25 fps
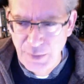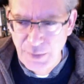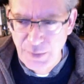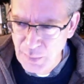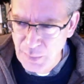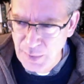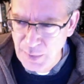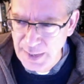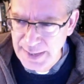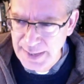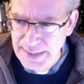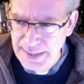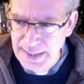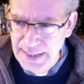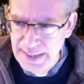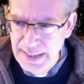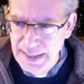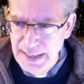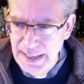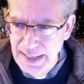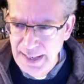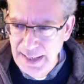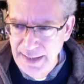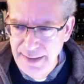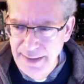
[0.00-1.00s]
right,
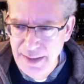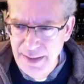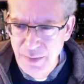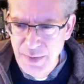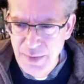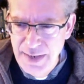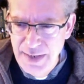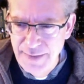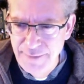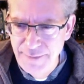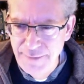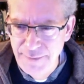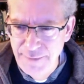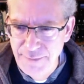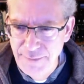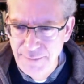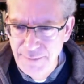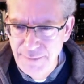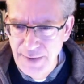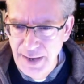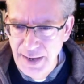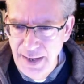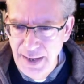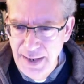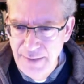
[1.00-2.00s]
I think we have
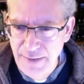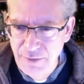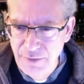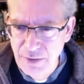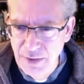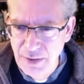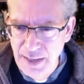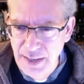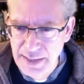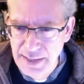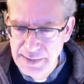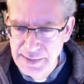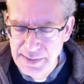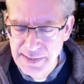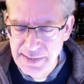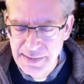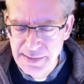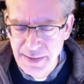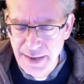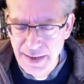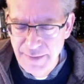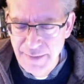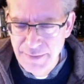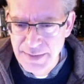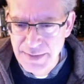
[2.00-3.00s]
five classes
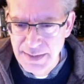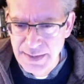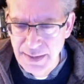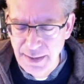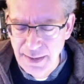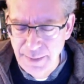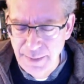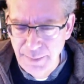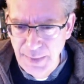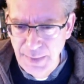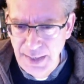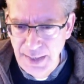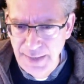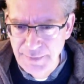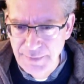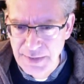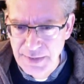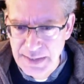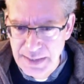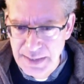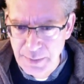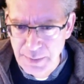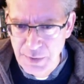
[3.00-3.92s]
left. Um, I have to double